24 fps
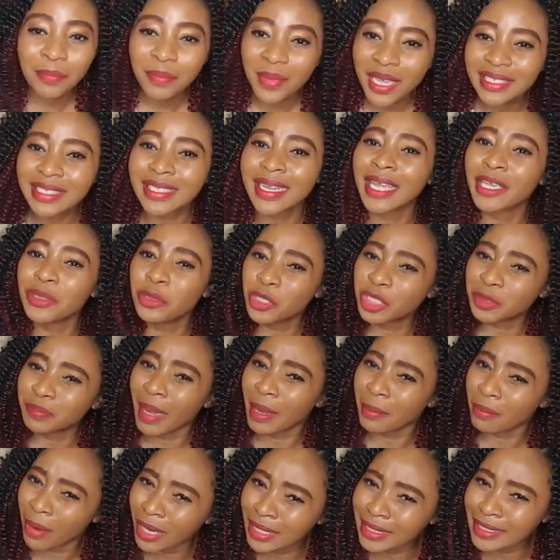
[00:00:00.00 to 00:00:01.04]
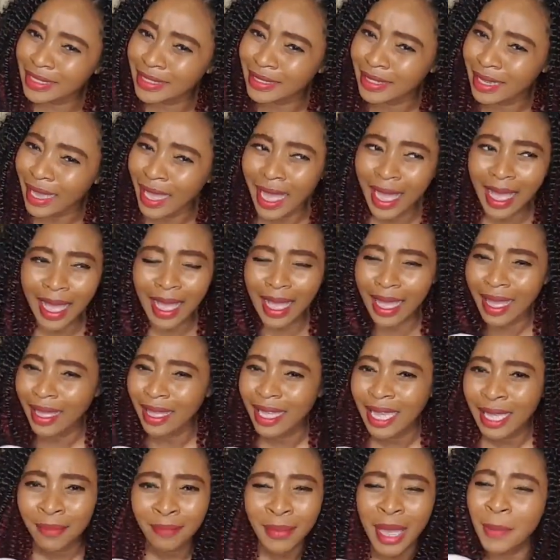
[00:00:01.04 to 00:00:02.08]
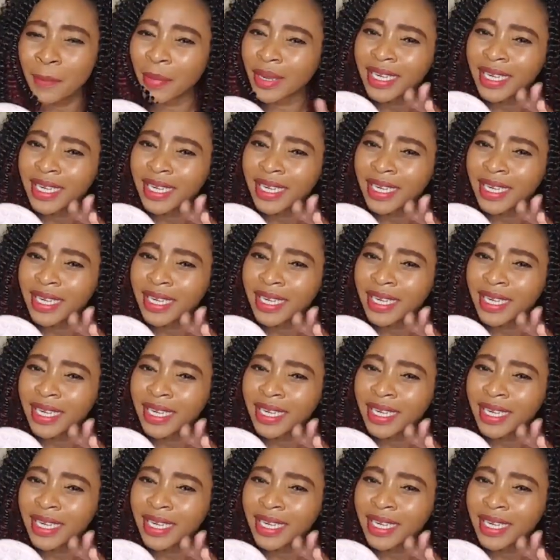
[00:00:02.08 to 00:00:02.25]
it means that I use my money. My